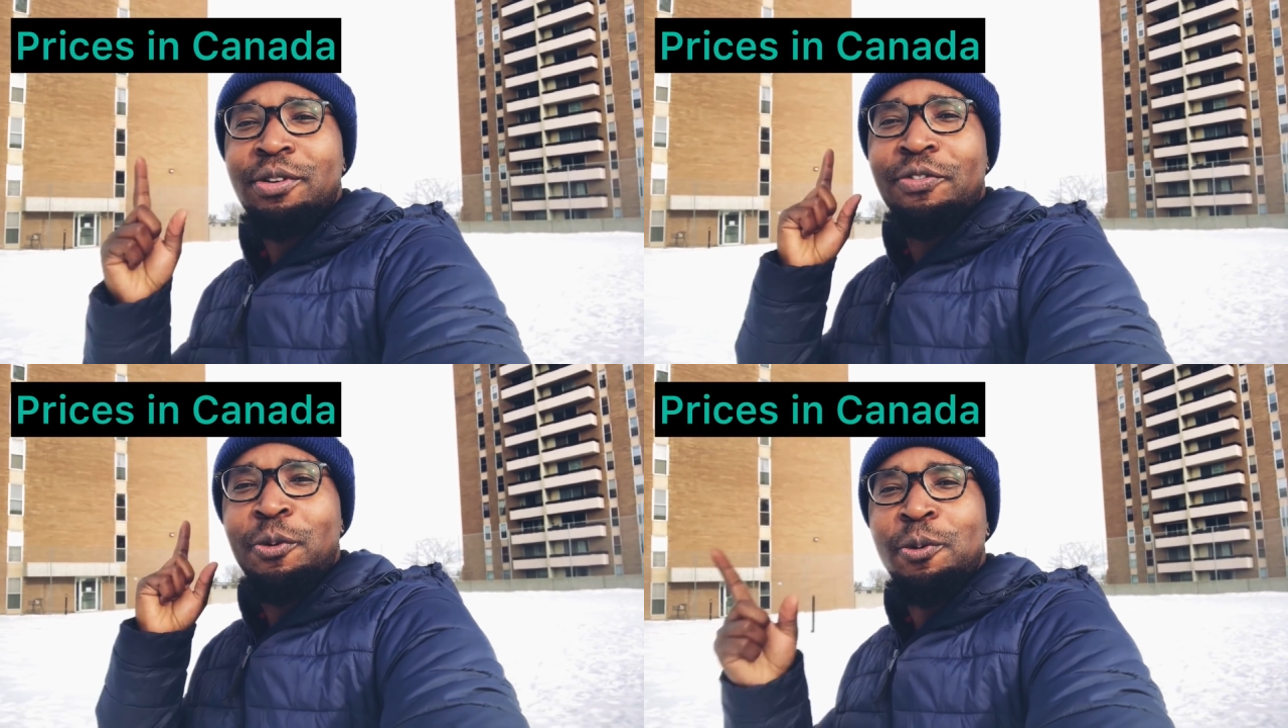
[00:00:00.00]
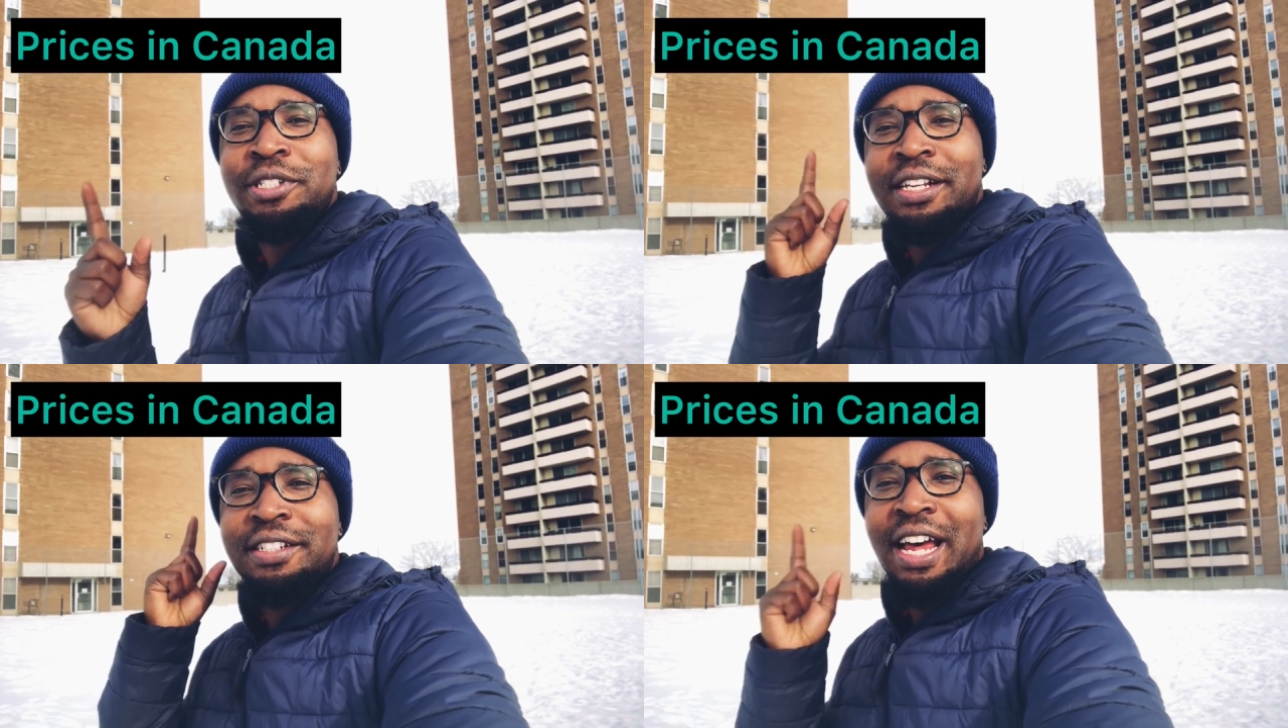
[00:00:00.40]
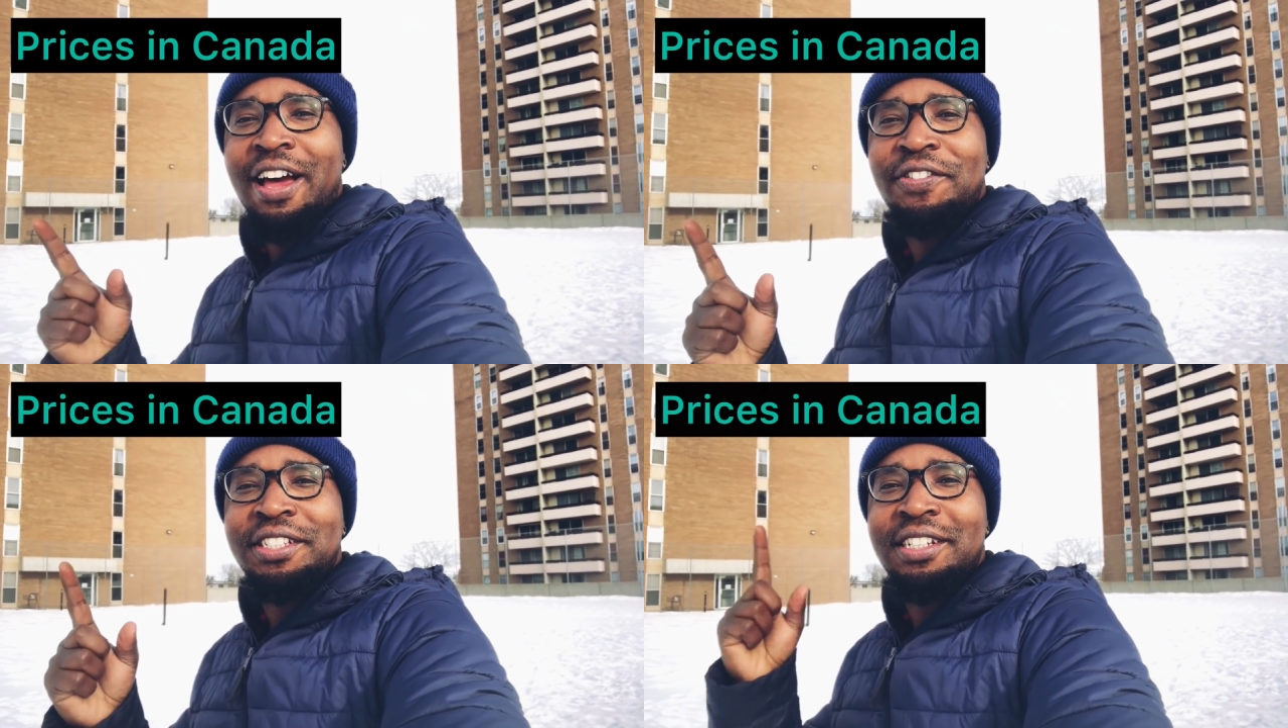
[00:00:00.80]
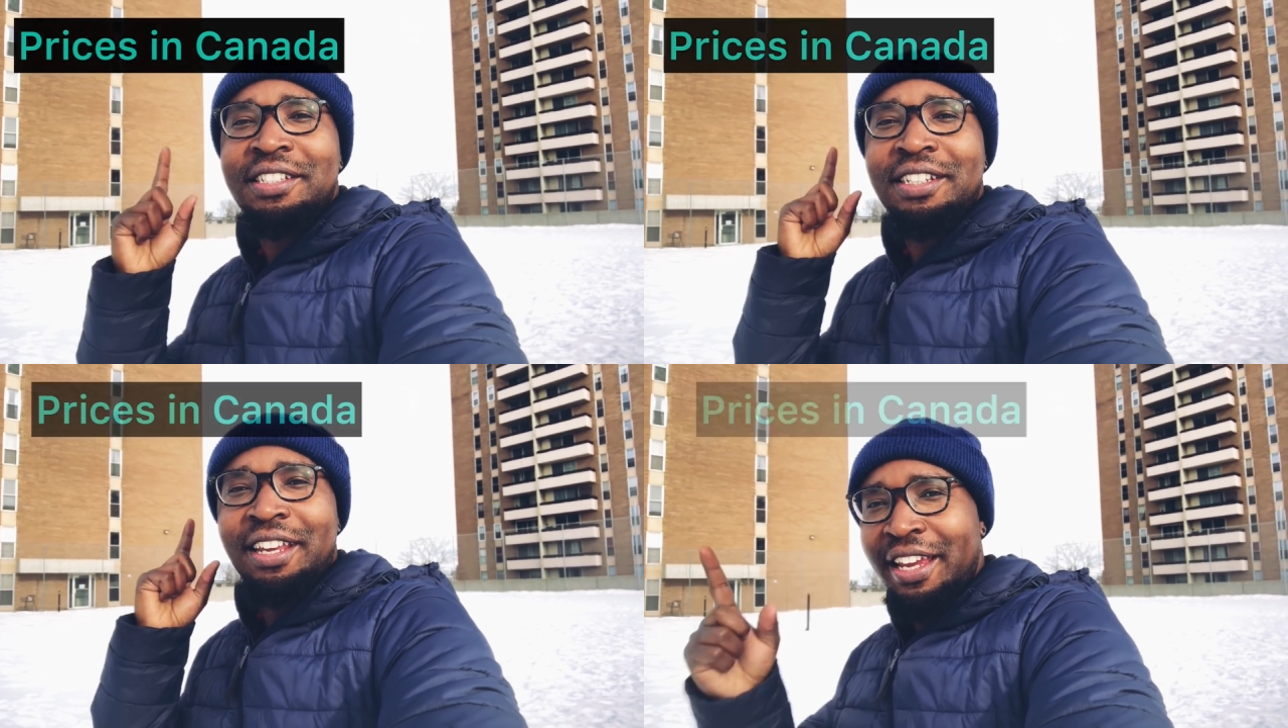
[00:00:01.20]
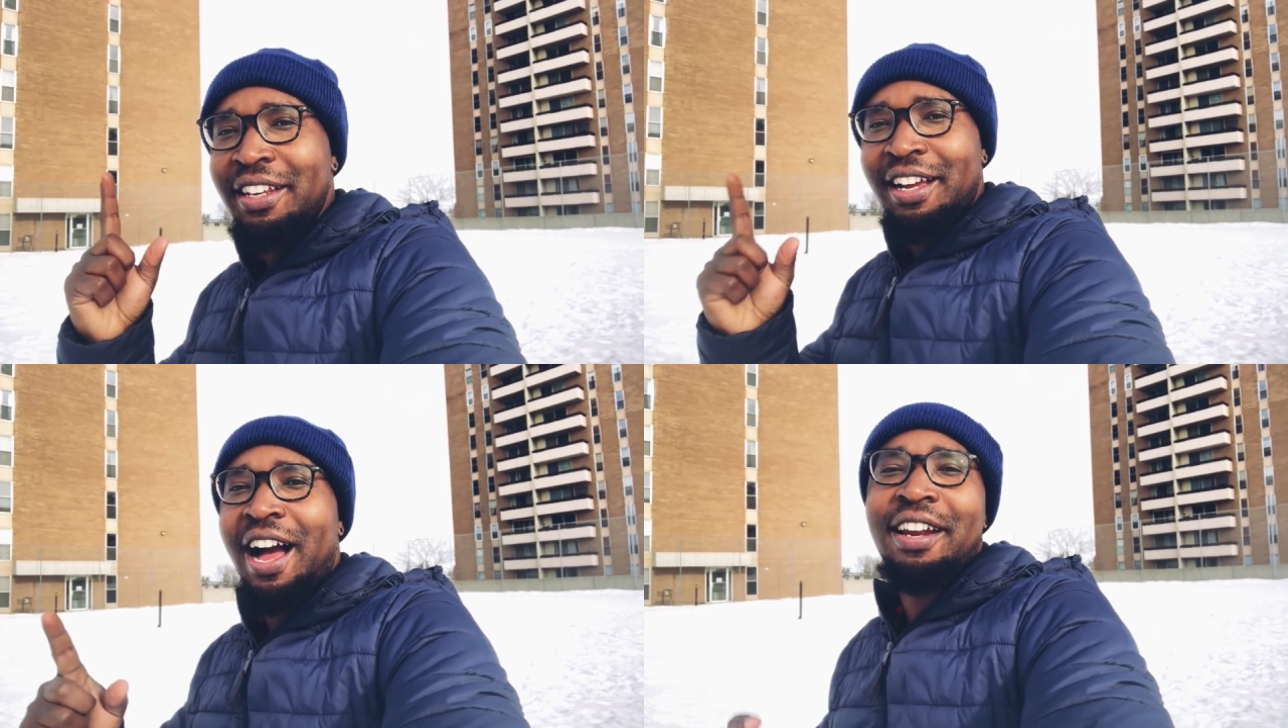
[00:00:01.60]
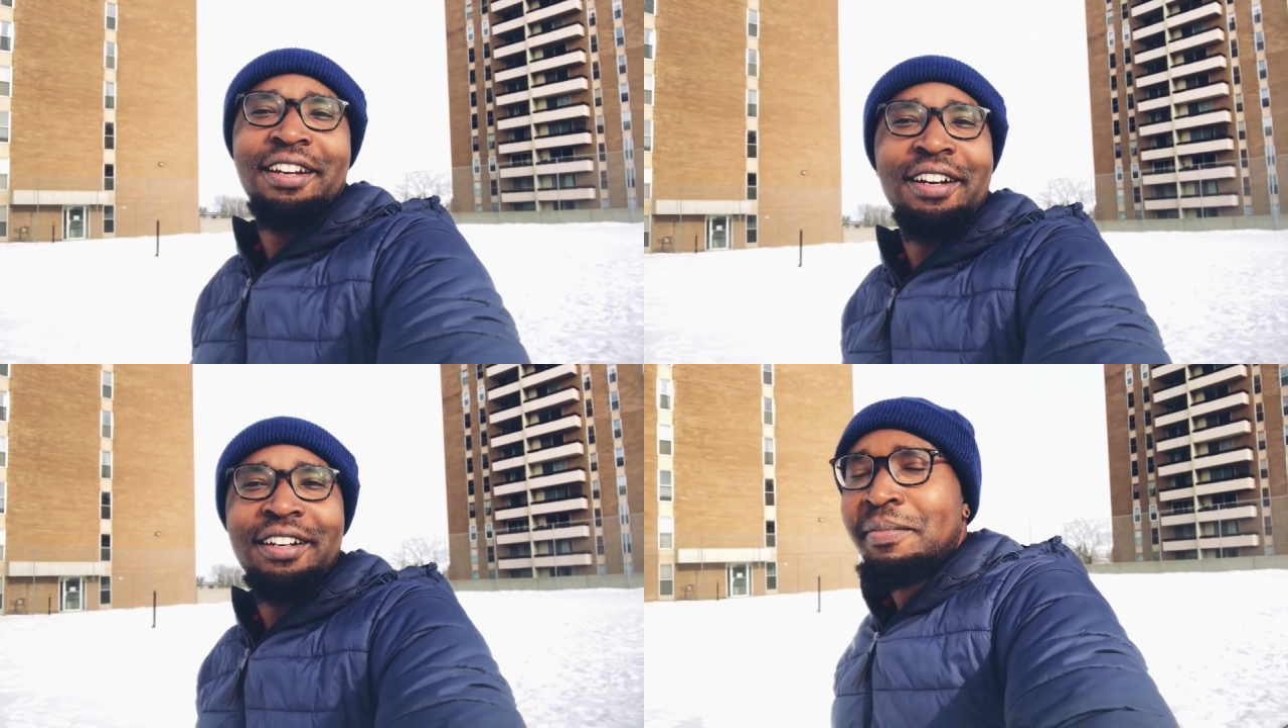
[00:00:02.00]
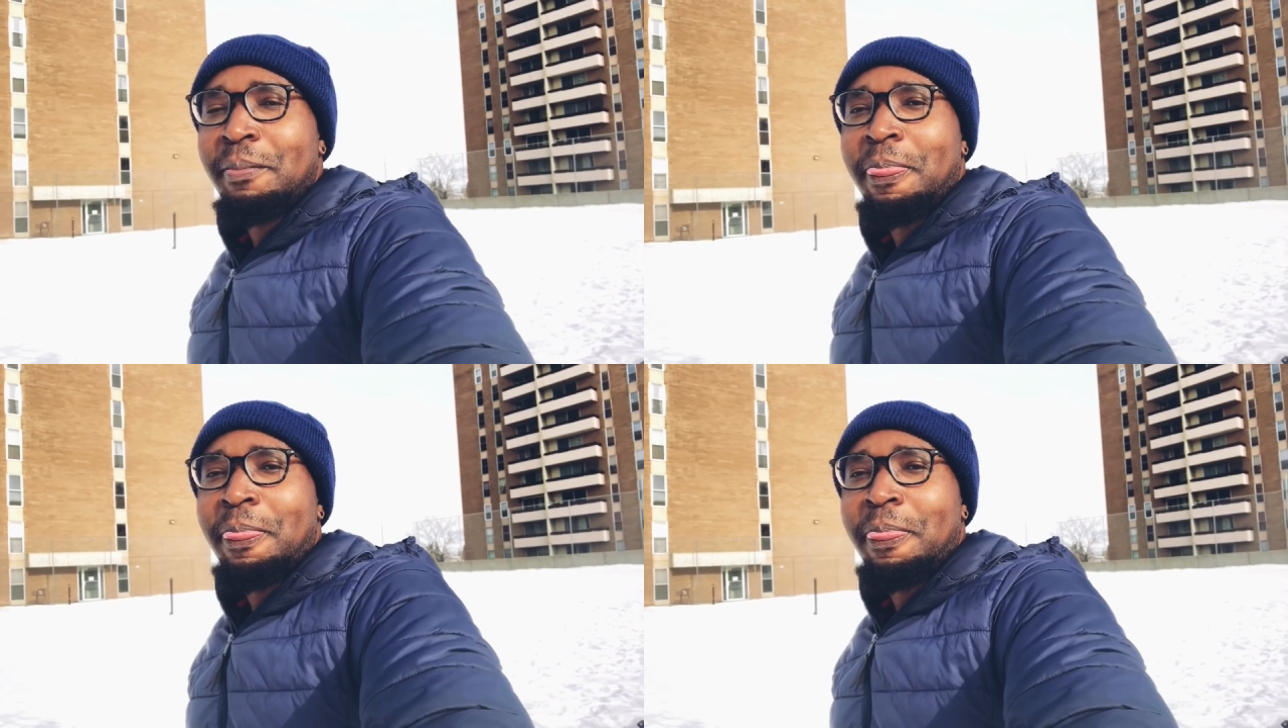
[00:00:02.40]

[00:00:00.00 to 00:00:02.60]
of goods and services in Canada.